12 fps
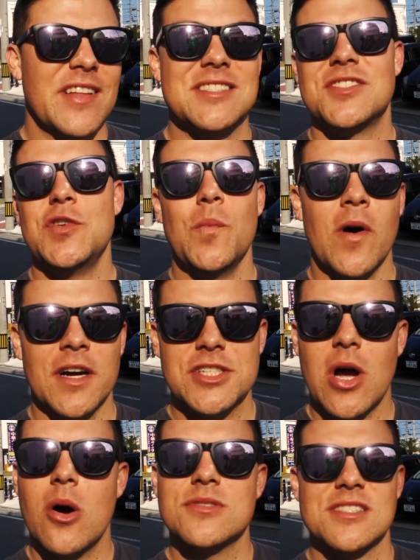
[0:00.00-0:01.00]
too
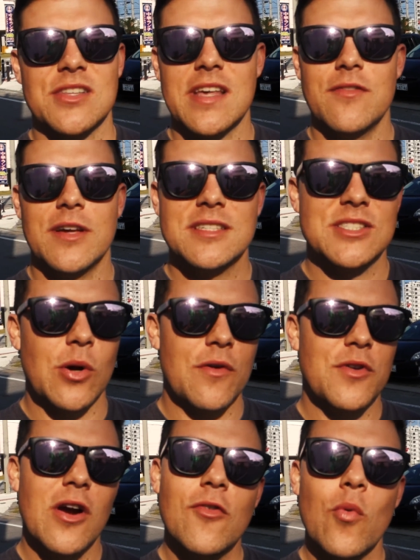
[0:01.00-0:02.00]
much, I'll just leave it. So
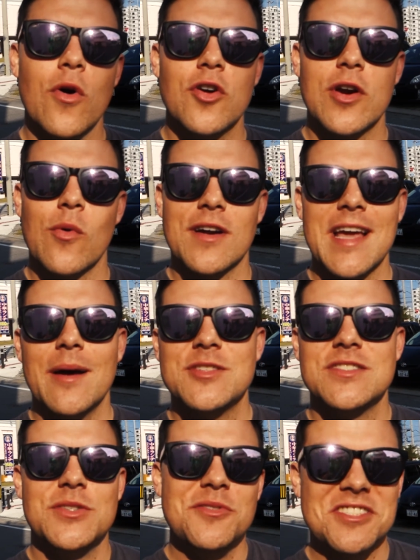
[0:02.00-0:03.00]
if you're ever wondering where
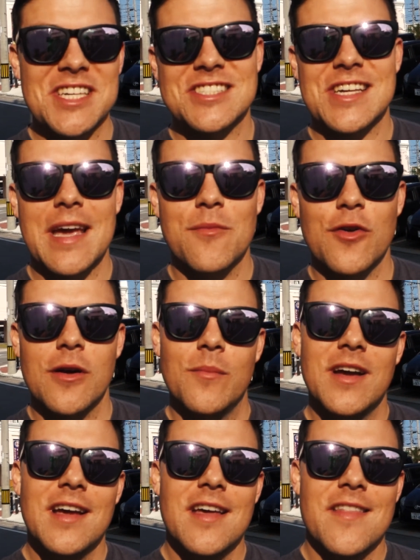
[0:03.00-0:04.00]
Captain 2.6 came
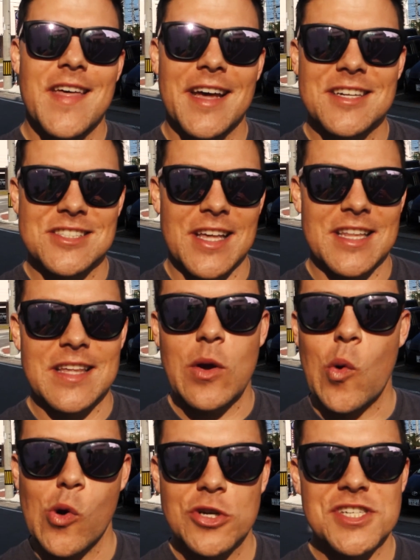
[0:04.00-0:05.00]
from, that is like the
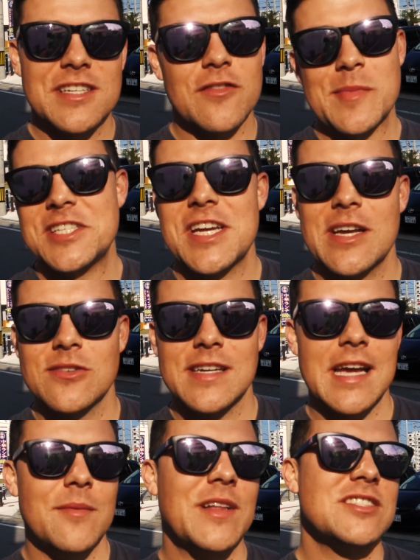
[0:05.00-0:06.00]
origin of my channel
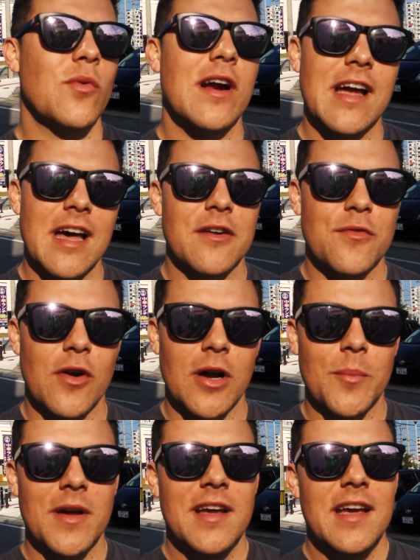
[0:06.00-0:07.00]
name. That's where I got it
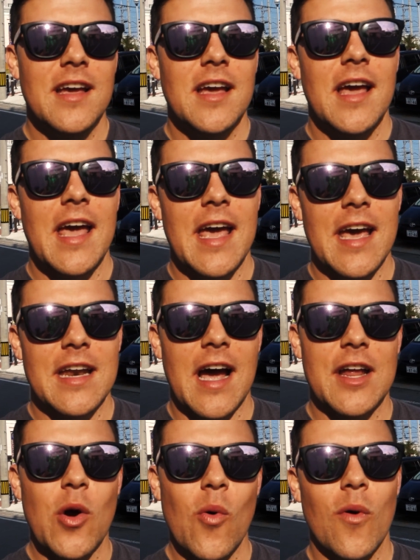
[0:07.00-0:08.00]
from. And
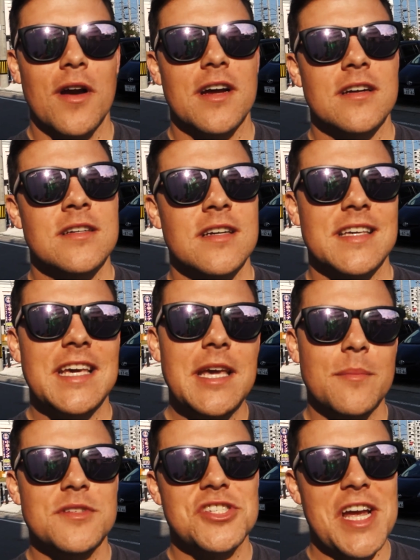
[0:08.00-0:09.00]
I don't want to
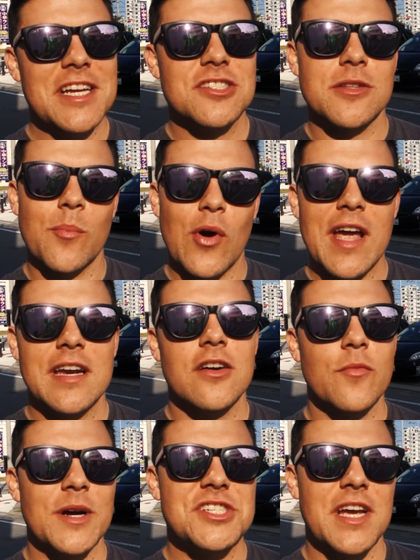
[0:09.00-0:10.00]
keep changing the brand
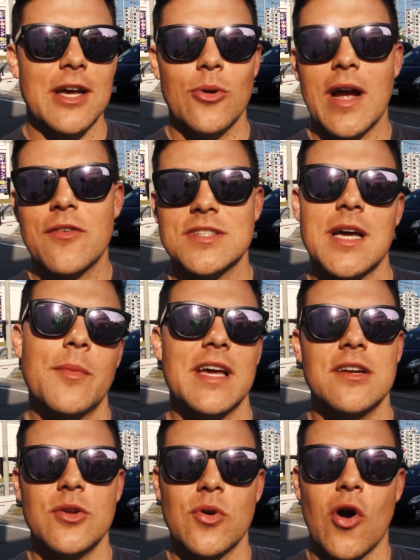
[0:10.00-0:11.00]
of my channel every time I
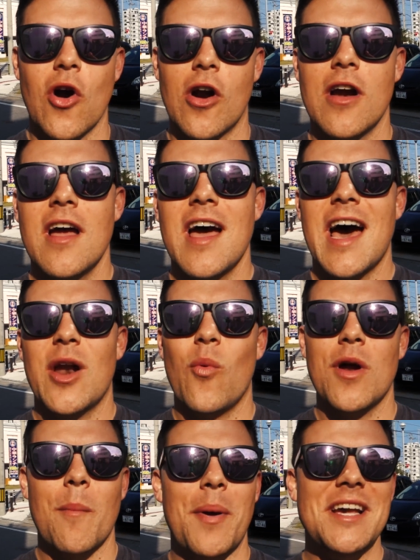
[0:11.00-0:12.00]
get a new car. I don't
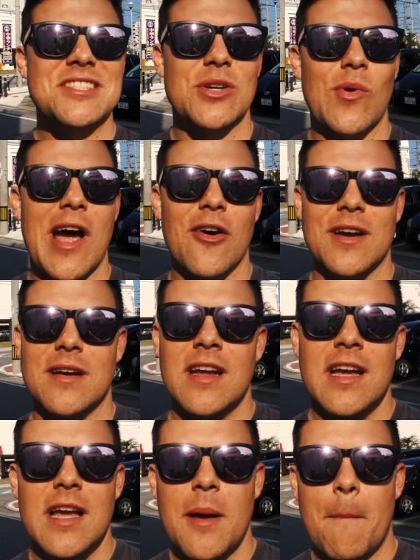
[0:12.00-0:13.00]
want to base it around and
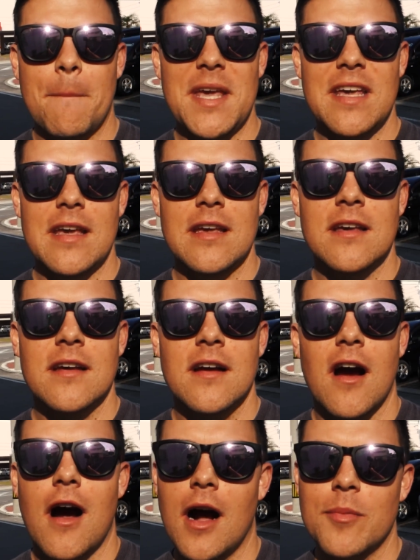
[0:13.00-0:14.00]
be
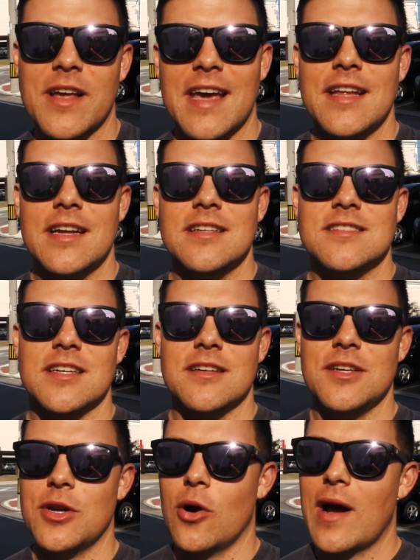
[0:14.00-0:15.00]
obligated to,
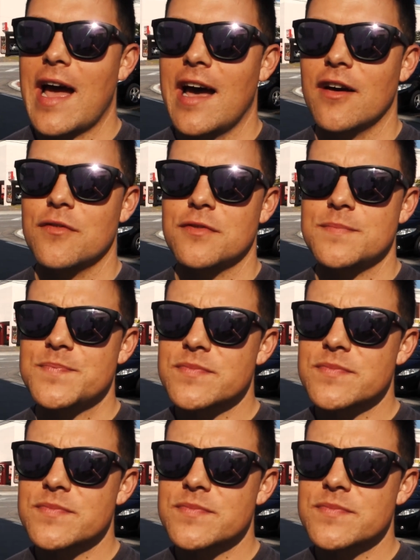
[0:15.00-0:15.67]
you know, have